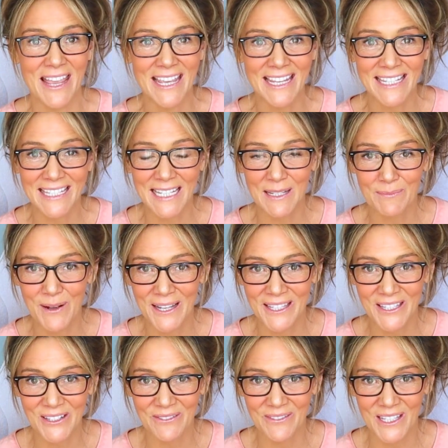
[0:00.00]
is the
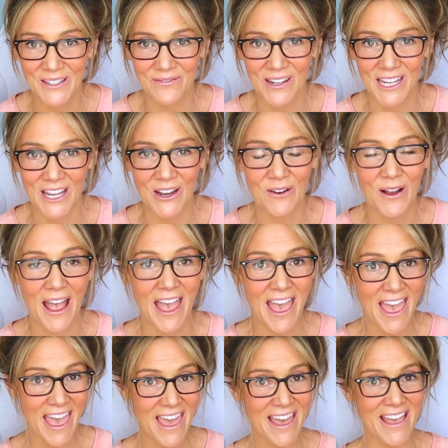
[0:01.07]
sponsor of this video
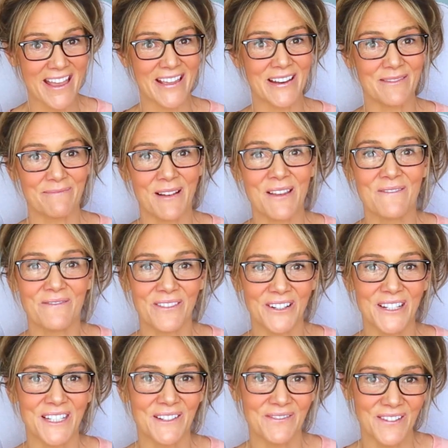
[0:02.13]
and my
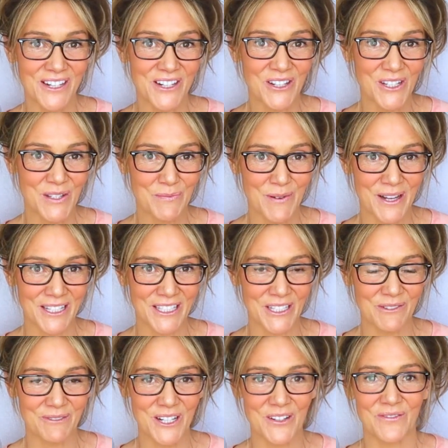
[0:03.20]
first official
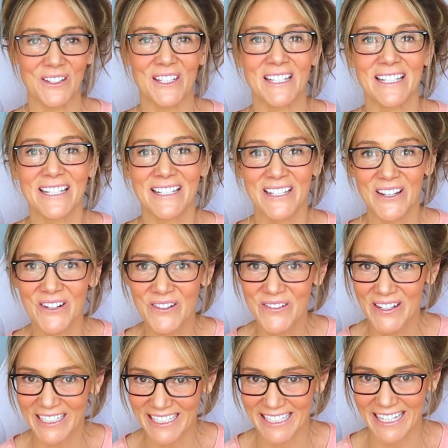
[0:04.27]
sponsor, which feels so
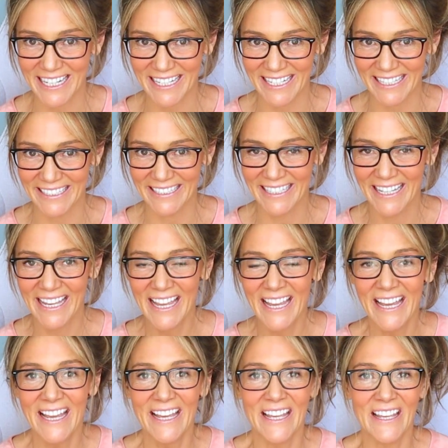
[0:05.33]
exciting.
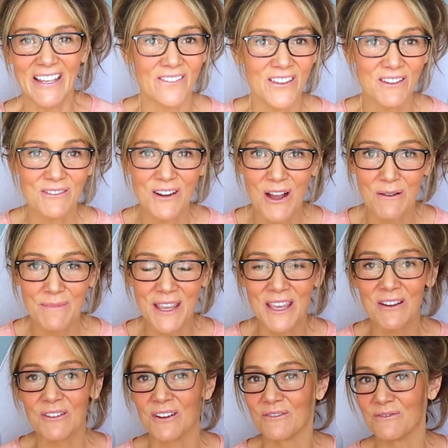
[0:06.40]
If you know
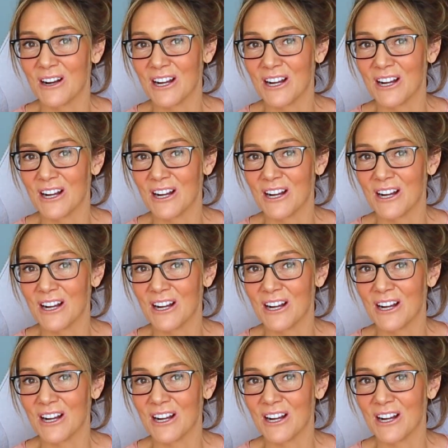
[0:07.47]
me or have